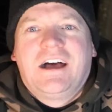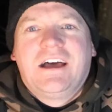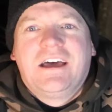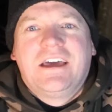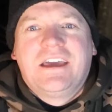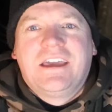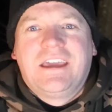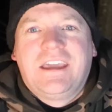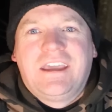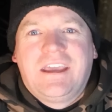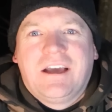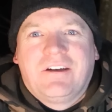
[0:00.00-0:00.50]

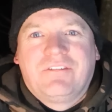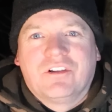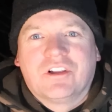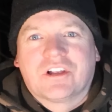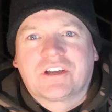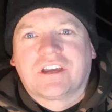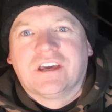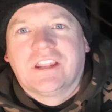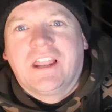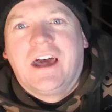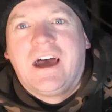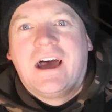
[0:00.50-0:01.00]
hey, have a
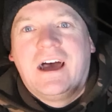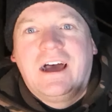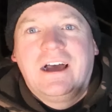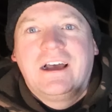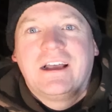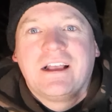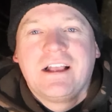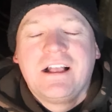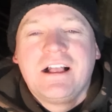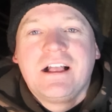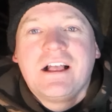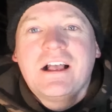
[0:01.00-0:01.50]
look at
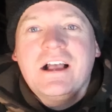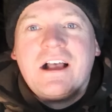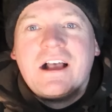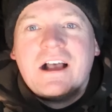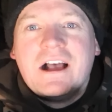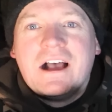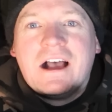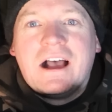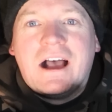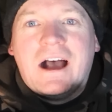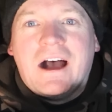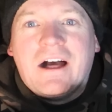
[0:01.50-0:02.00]
that.
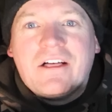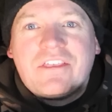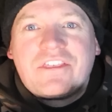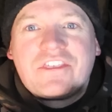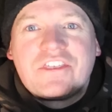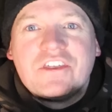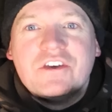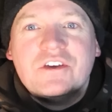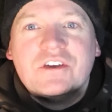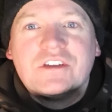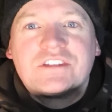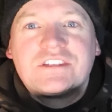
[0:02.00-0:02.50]
At
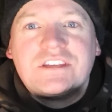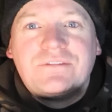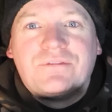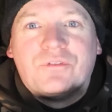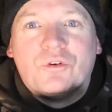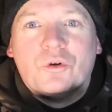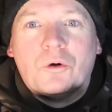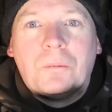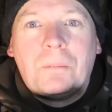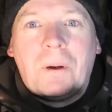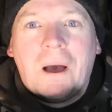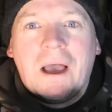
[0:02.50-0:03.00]

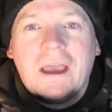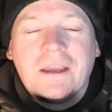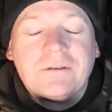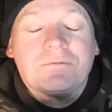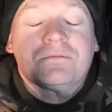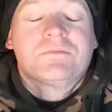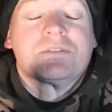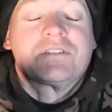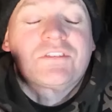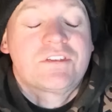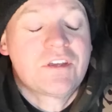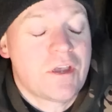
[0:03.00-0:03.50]
34
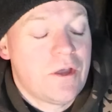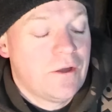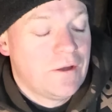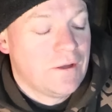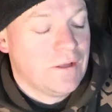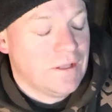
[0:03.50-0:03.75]
pounds.